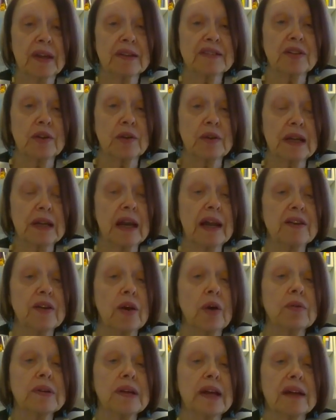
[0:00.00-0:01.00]
so that I
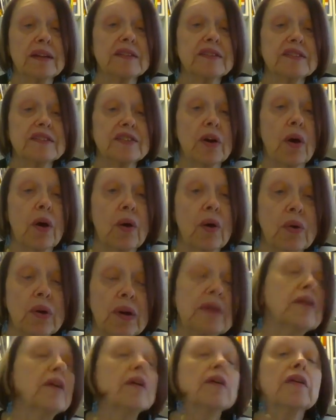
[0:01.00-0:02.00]
don't get
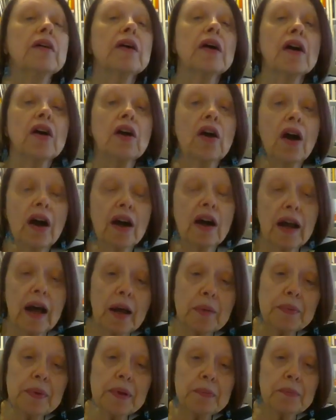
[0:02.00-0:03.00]
so caught
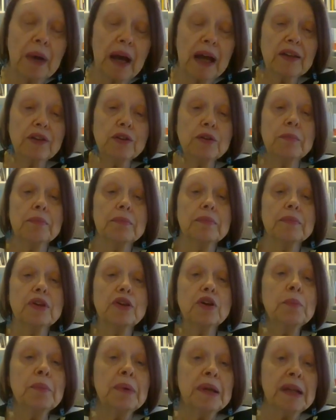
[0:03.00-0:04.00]
up in my
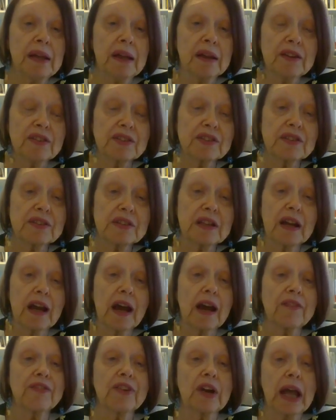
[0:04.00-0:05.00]
humanness that
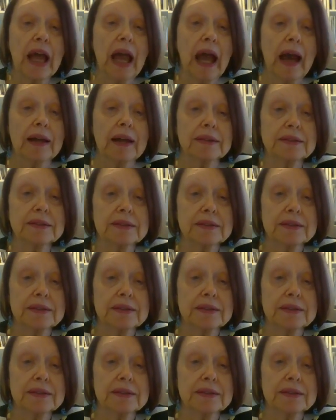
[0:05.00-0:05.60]
I forget